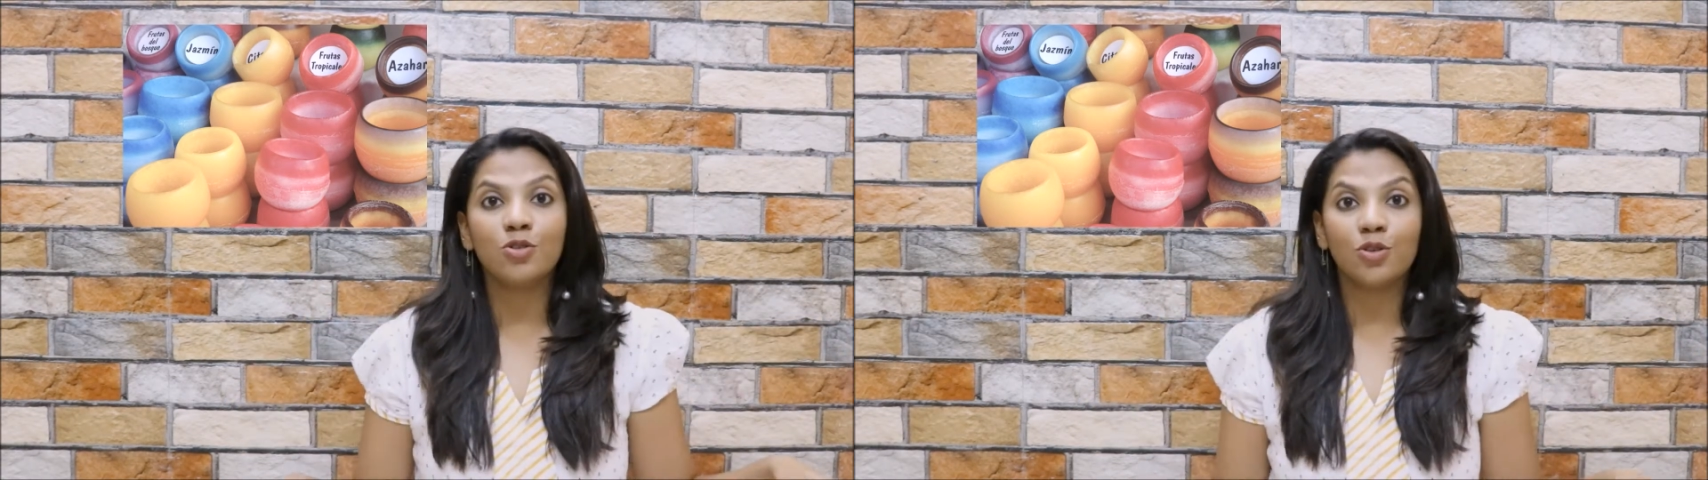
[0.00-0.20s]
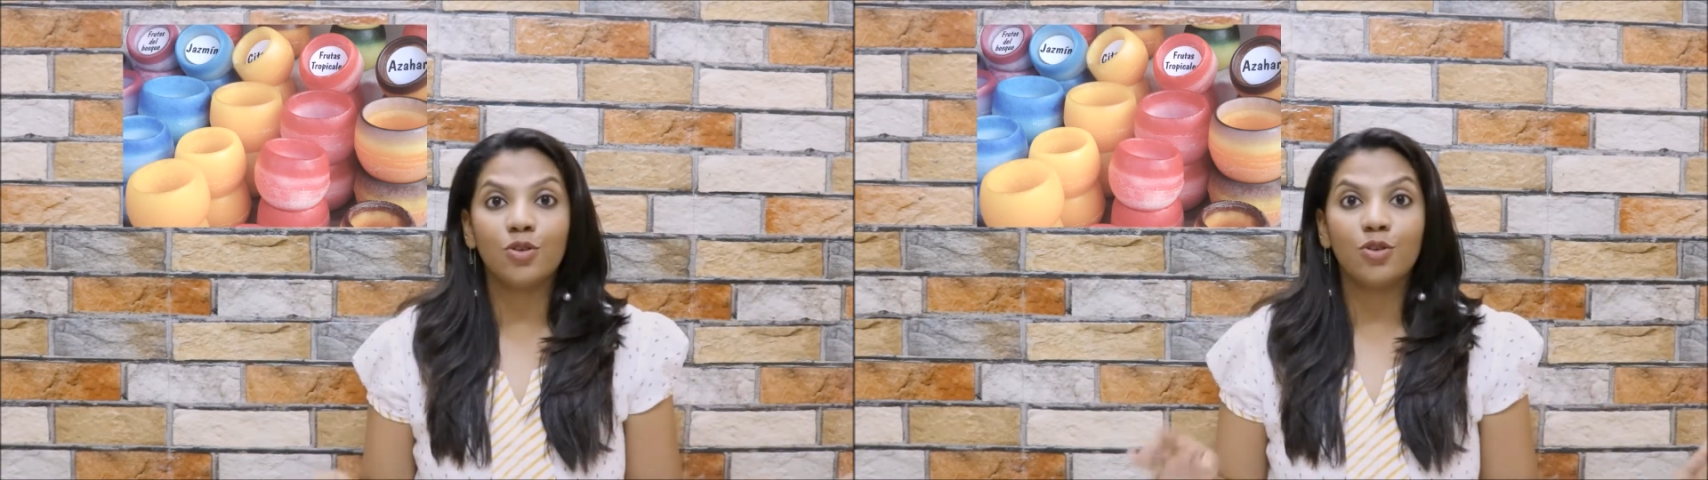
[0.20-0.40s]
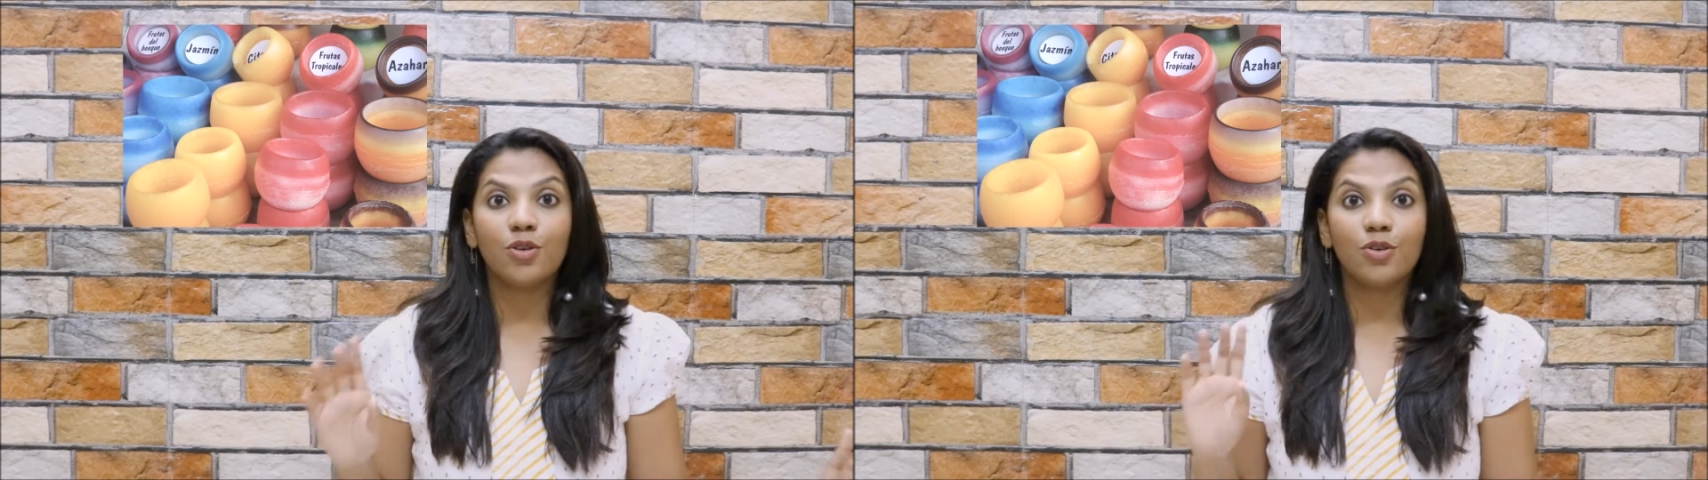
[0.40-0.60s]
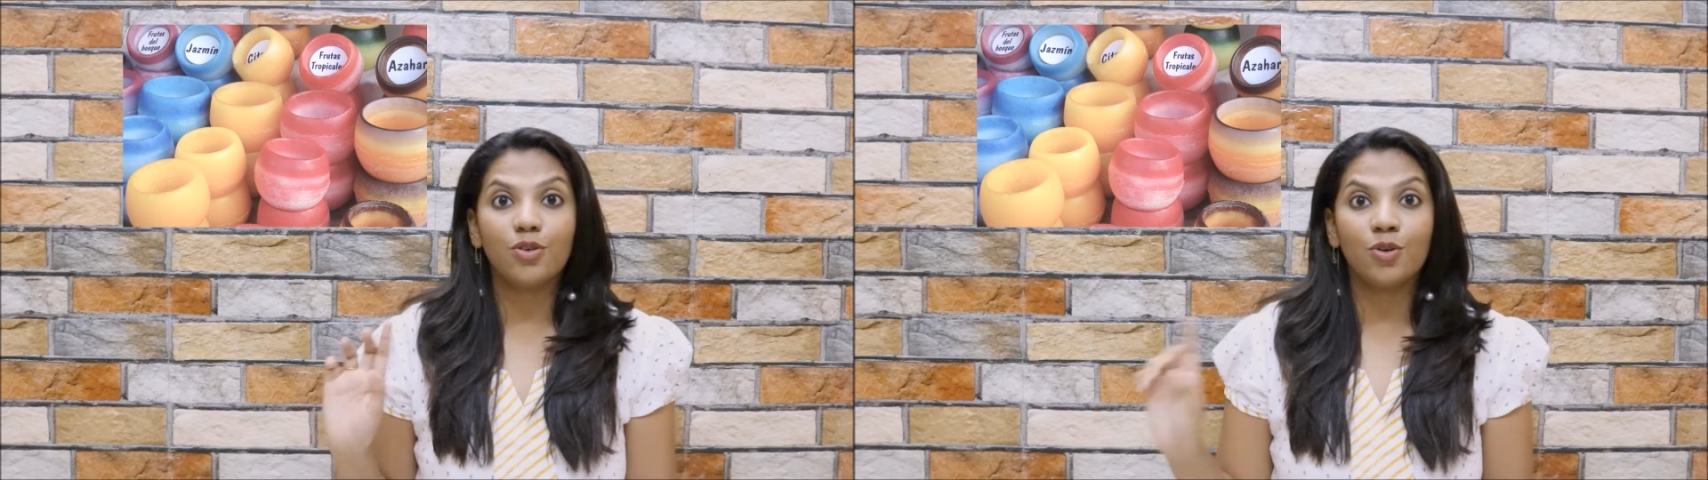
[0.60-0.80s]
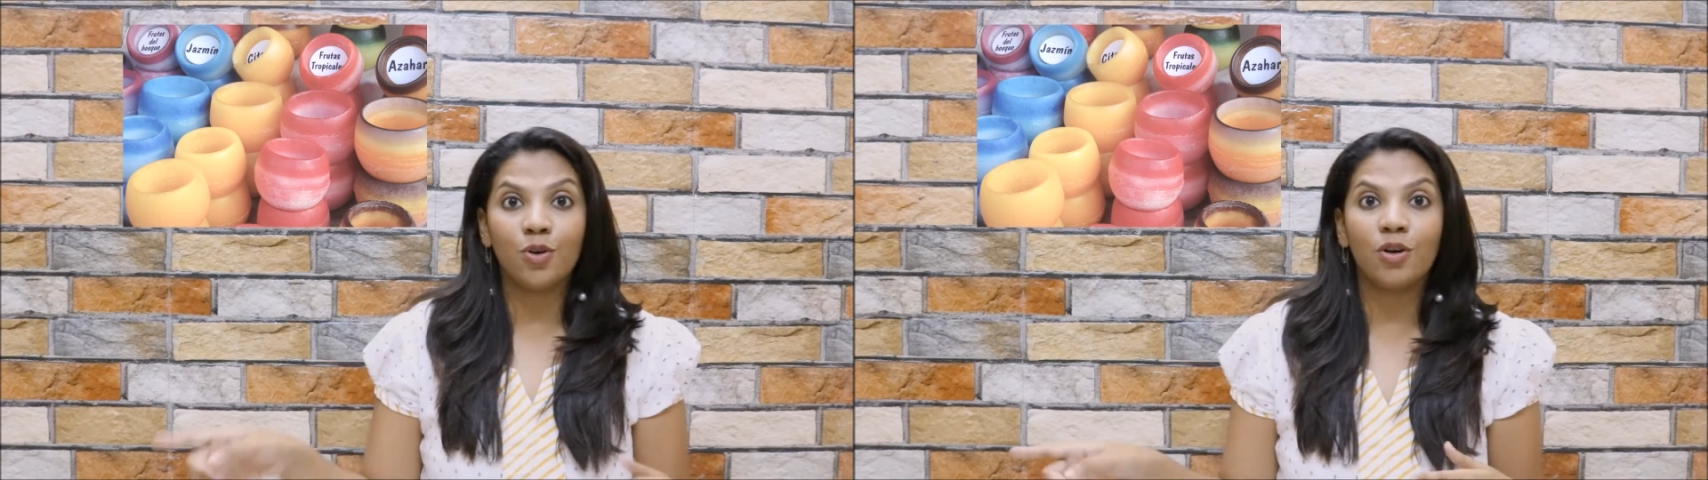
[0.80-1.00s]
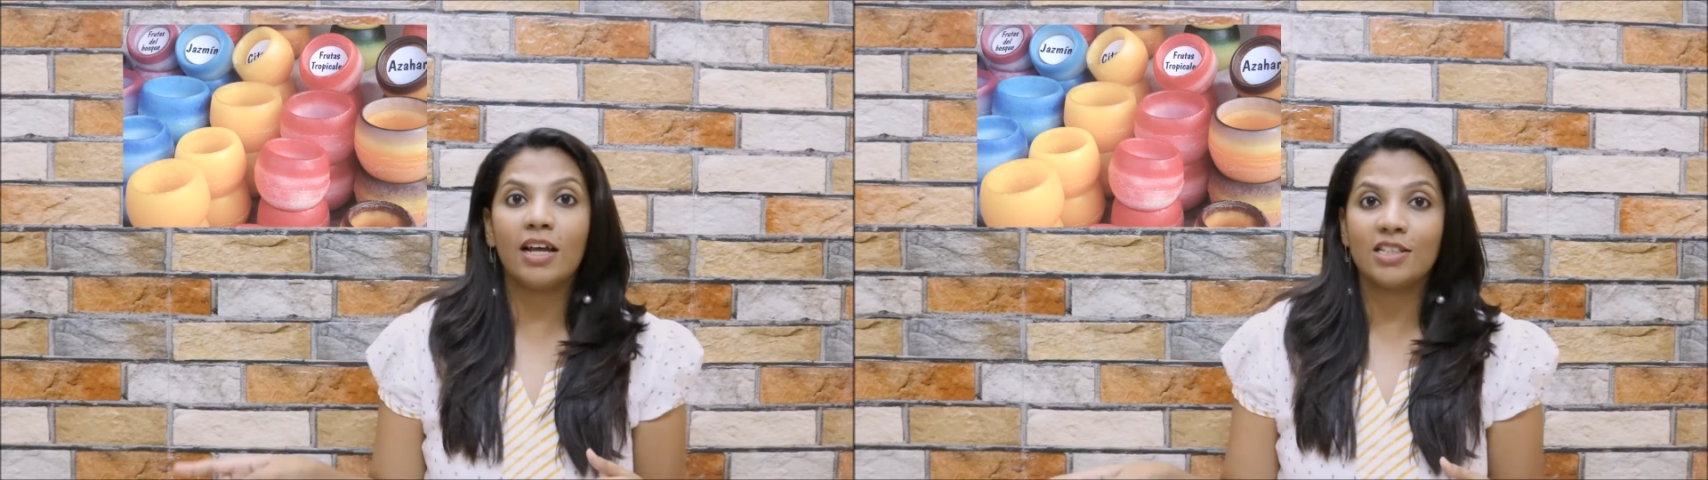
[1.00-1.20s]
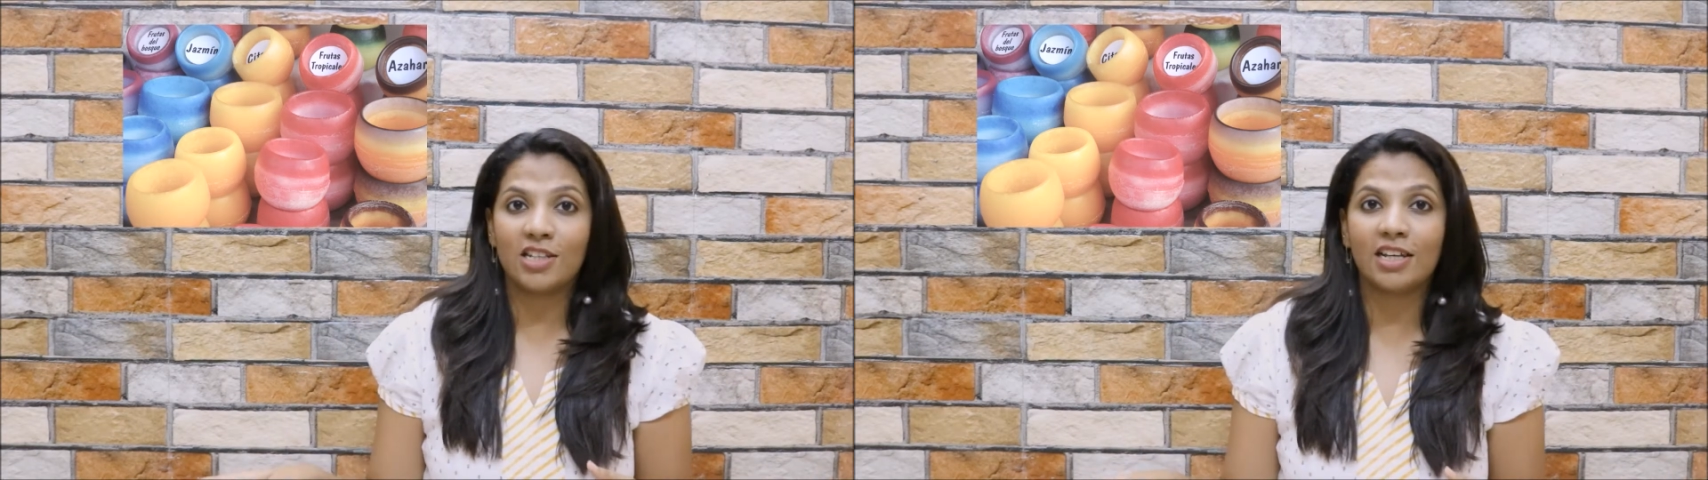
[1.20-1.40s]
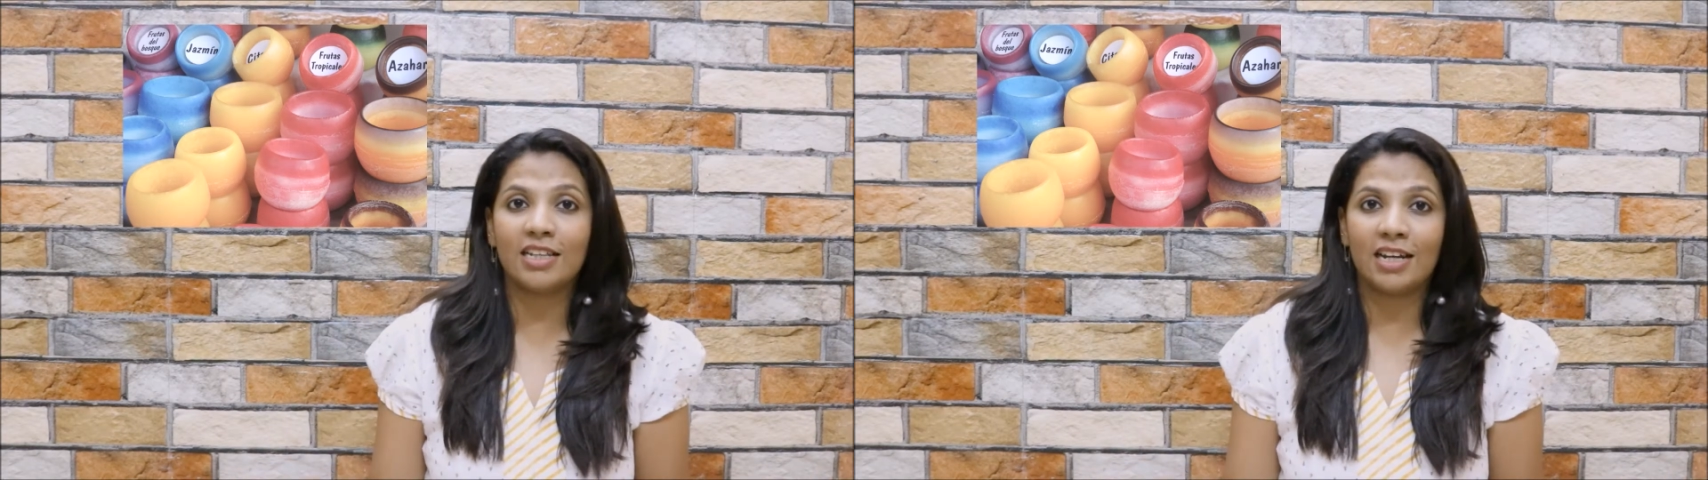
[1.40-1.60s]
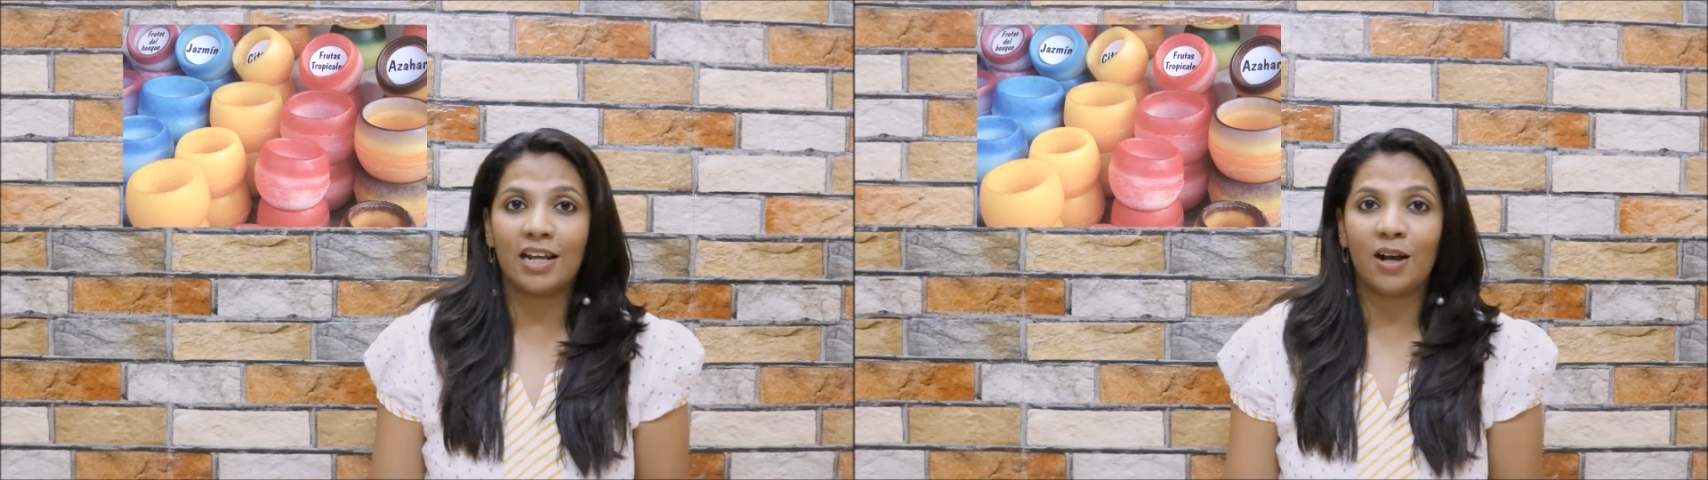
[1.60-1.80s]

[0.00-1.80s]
So go and check that